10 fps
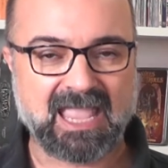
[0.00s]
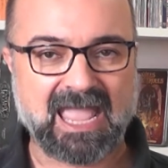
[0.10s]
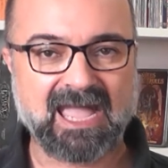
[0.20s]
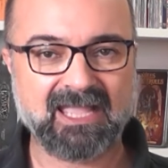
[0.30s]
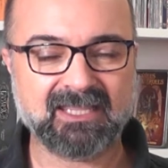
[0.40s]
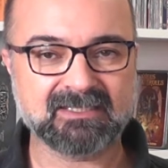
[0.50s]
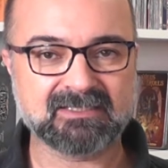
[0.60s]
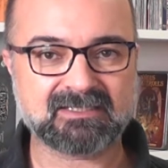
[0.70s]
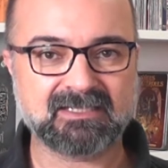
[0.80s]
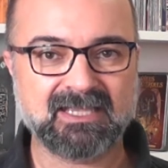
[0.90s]

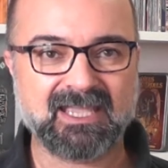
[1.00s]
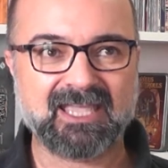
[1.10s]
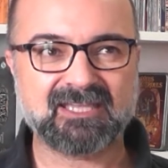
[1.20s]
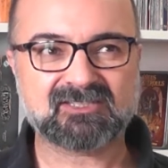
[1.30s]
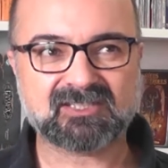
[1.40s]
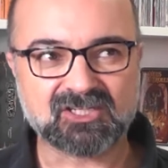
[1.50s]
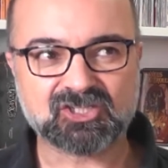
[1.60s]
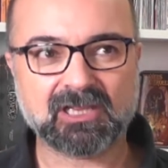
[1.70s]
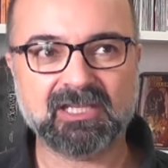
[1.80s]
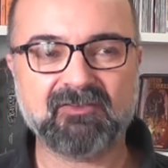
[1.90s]
and
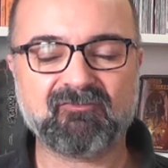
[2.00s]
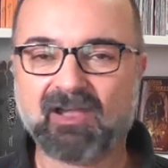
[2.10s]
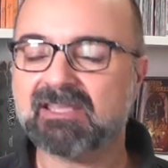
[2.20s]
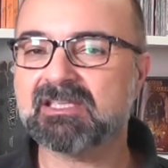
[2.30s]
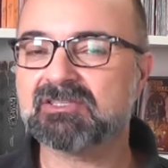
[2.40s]
essentially finding the